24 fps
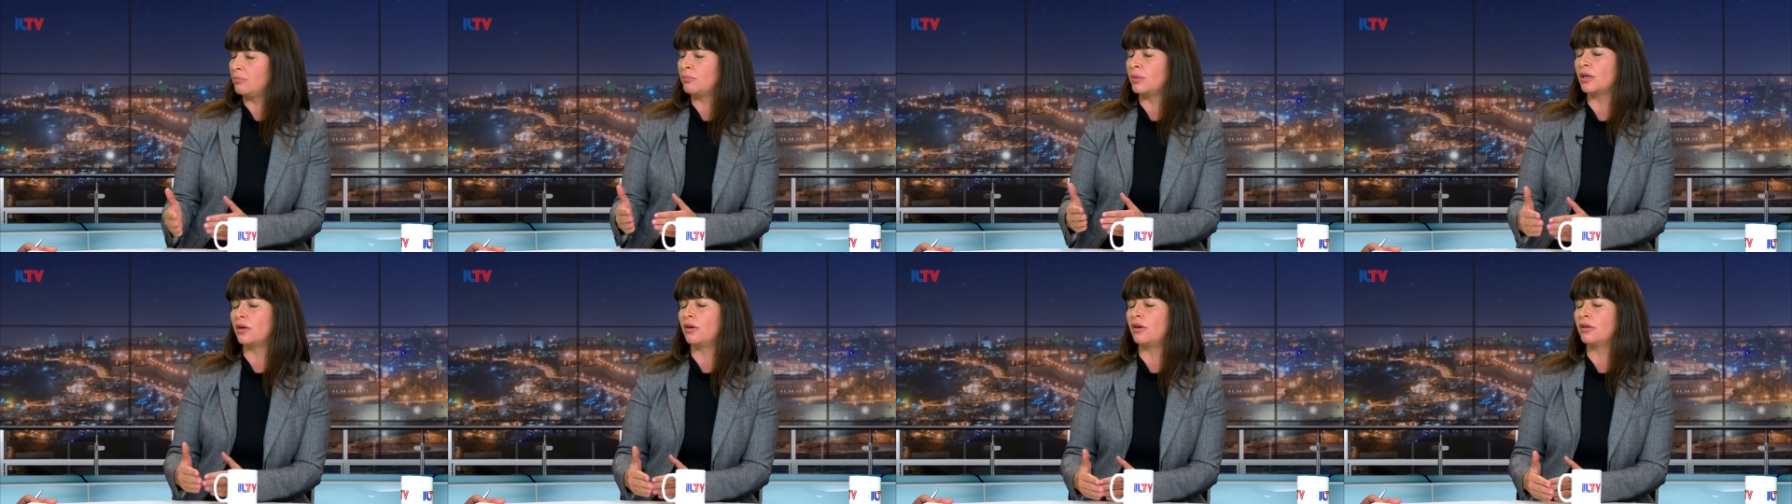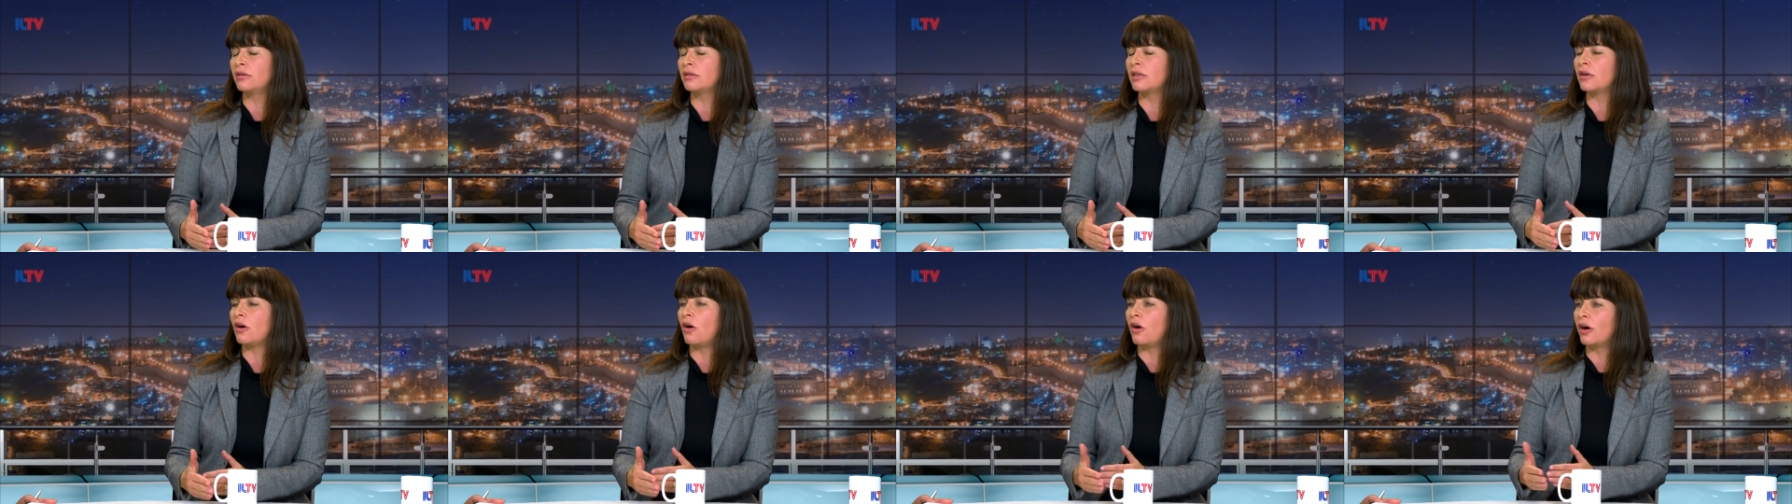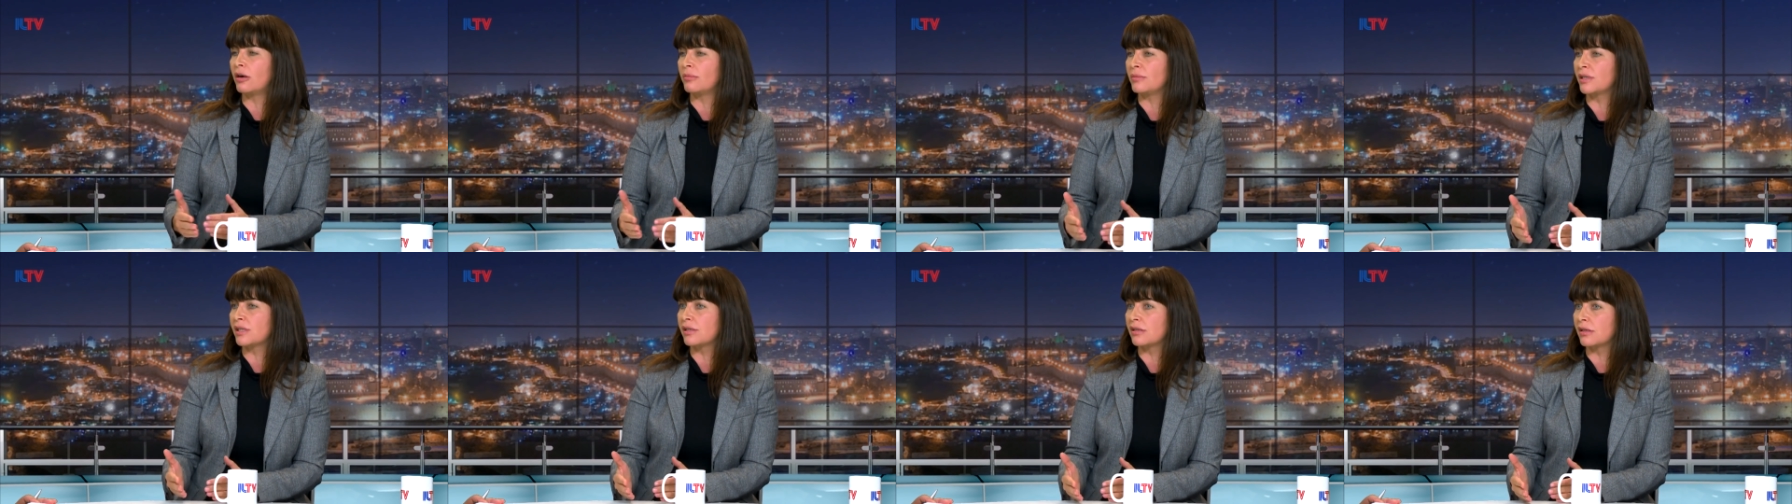beyond the
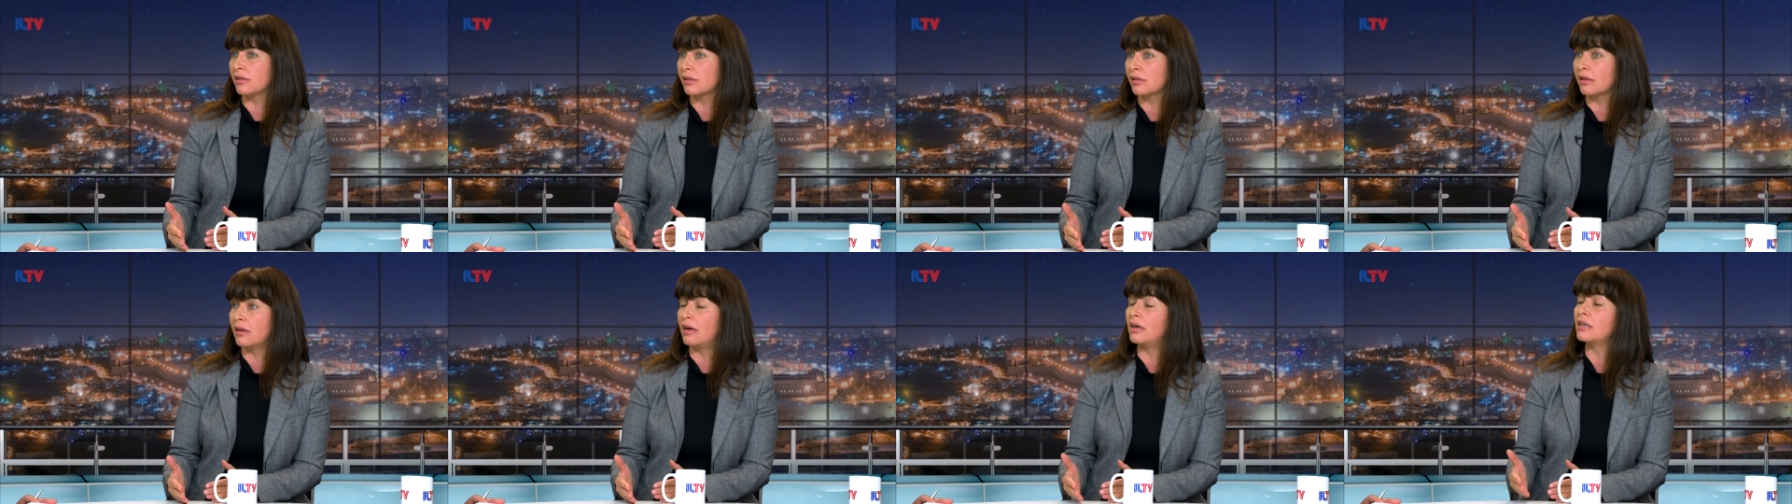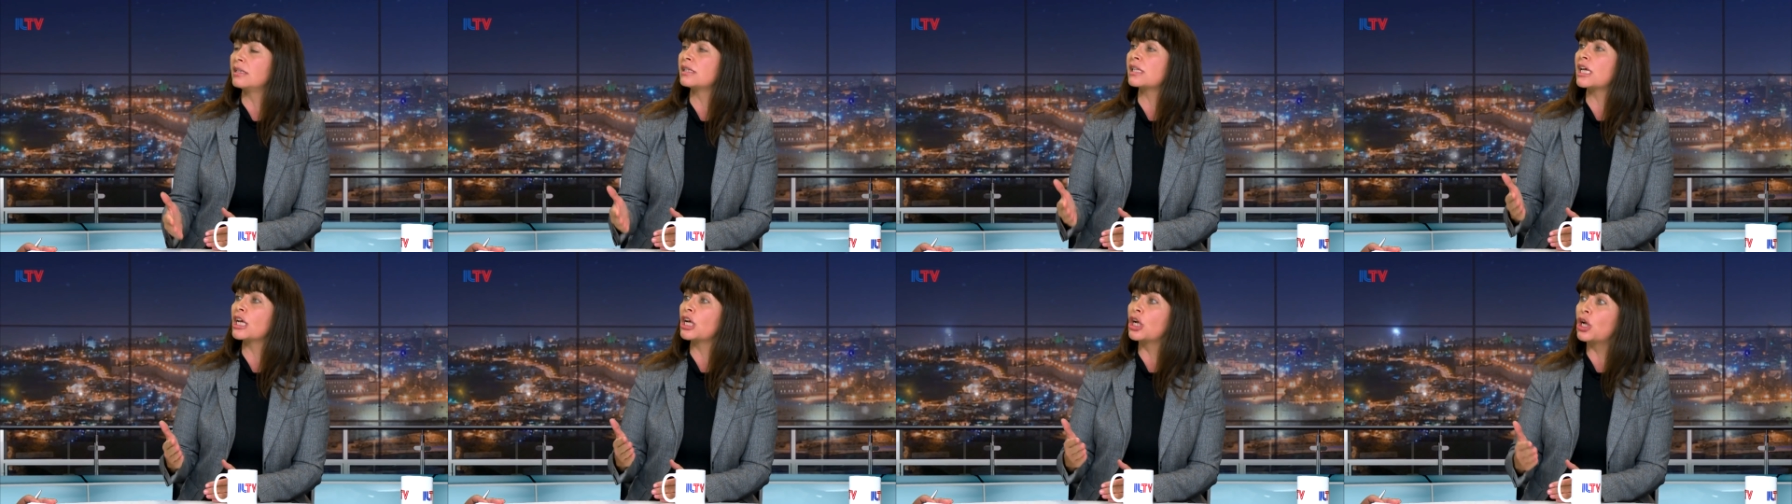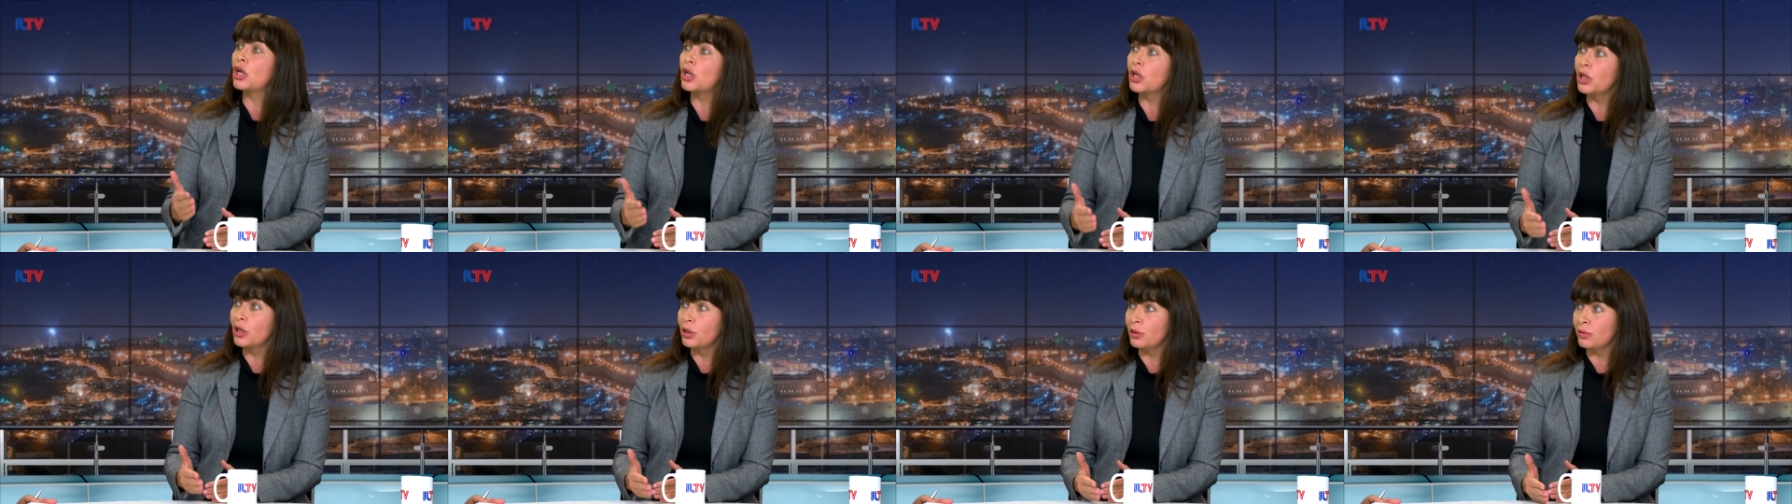armistice lines,
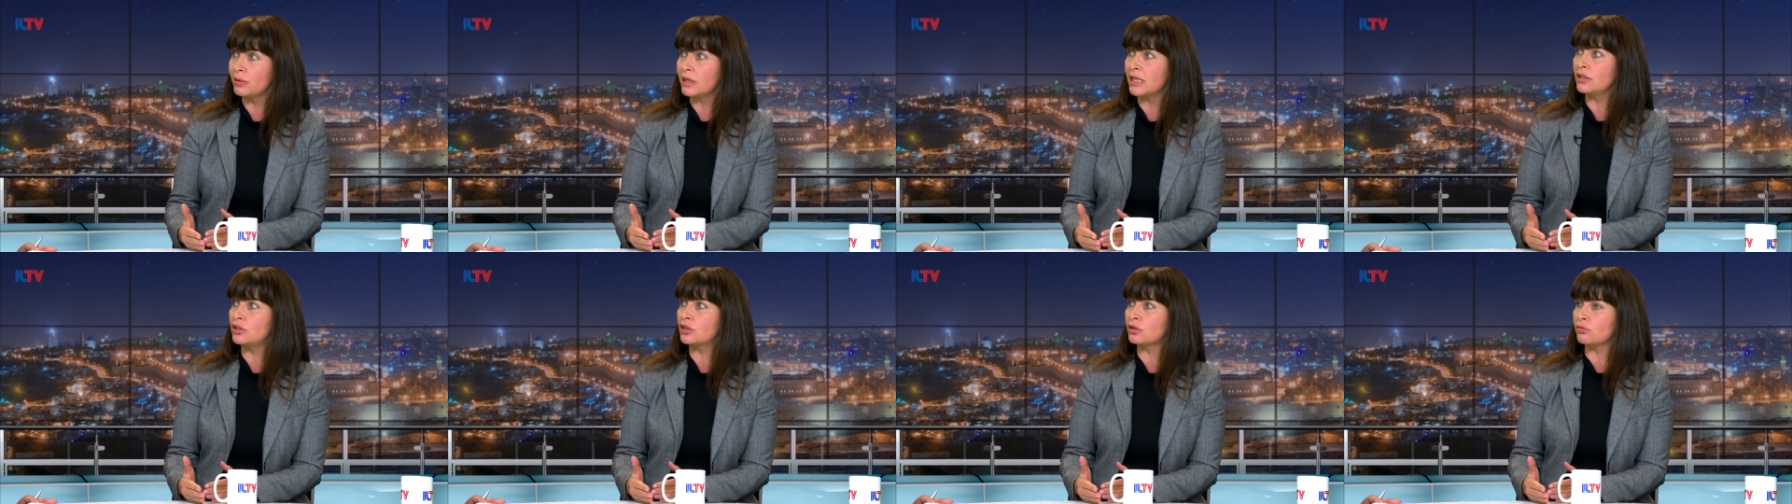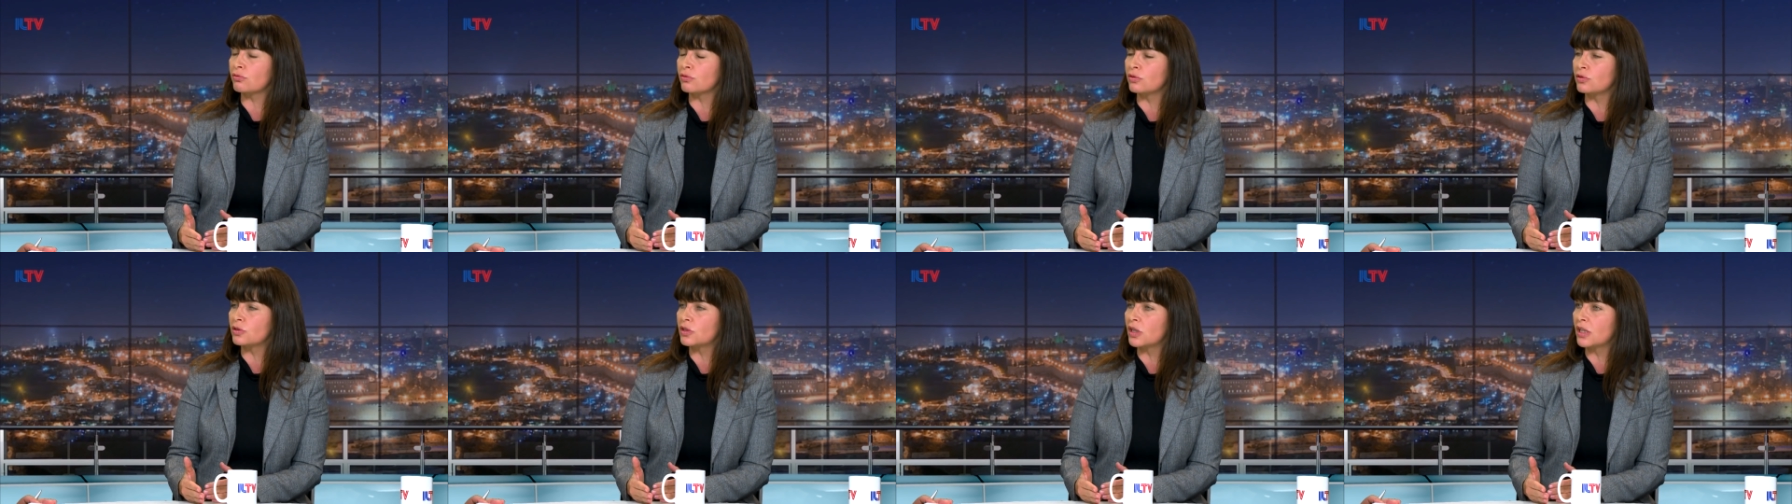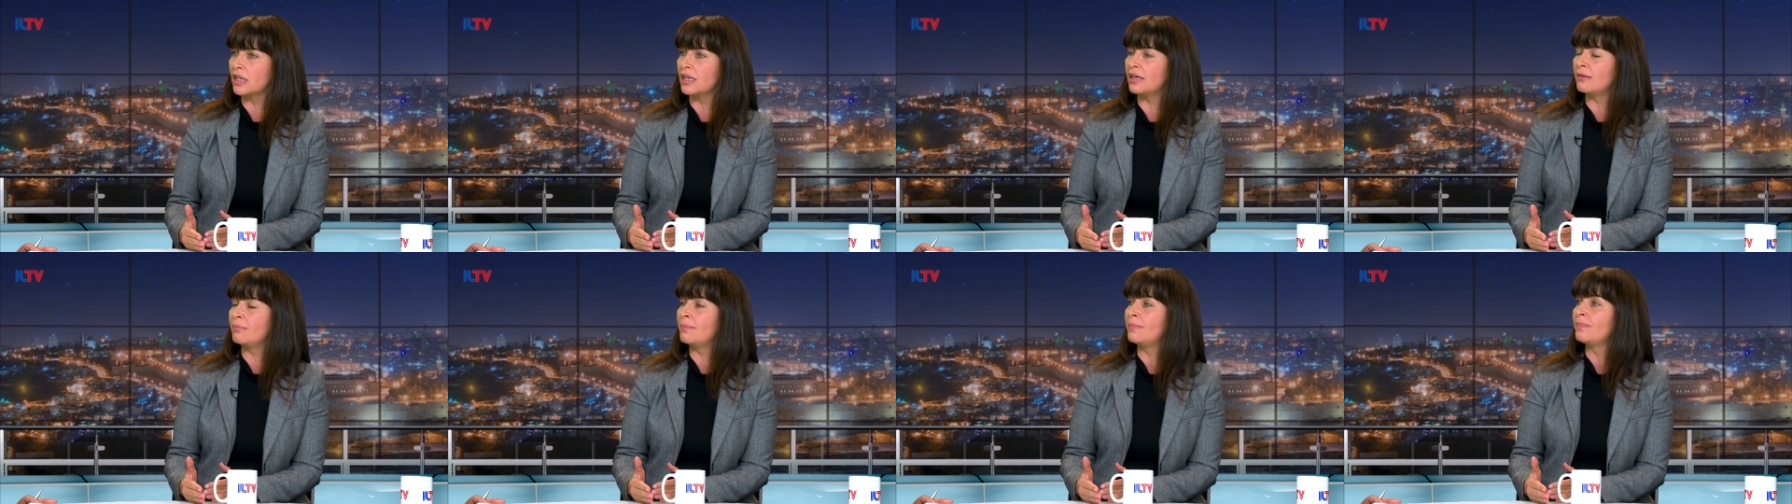including
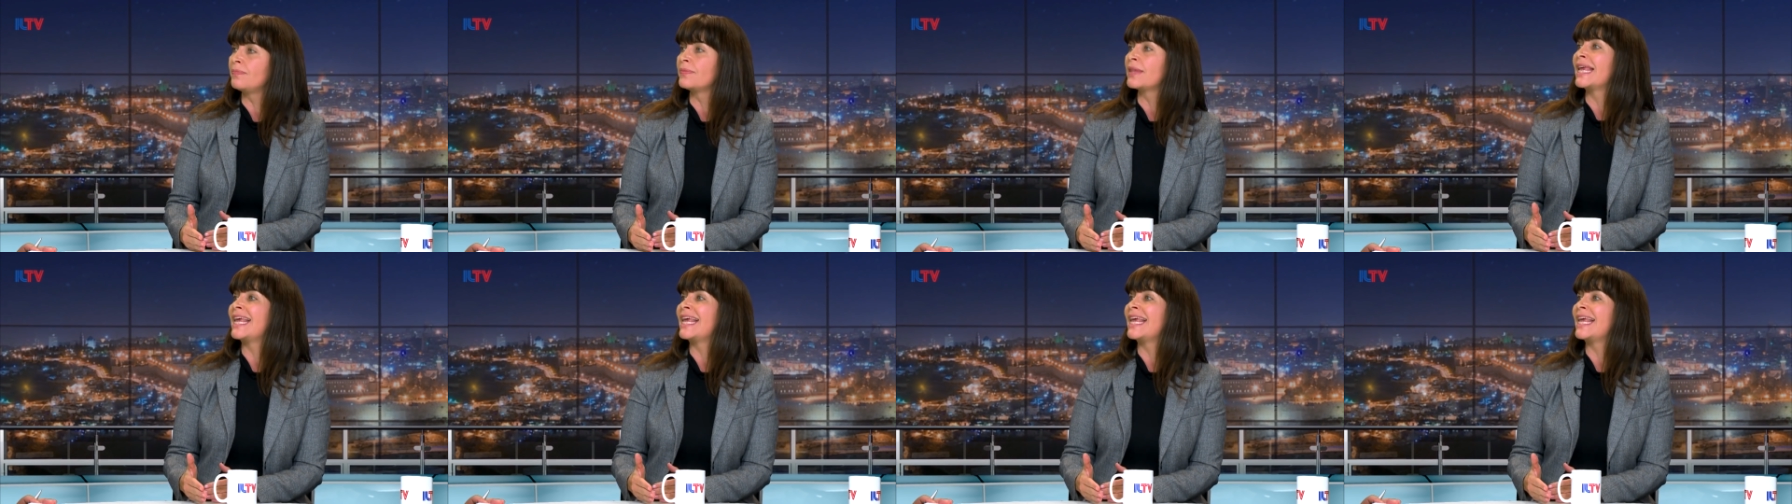Jerusalem,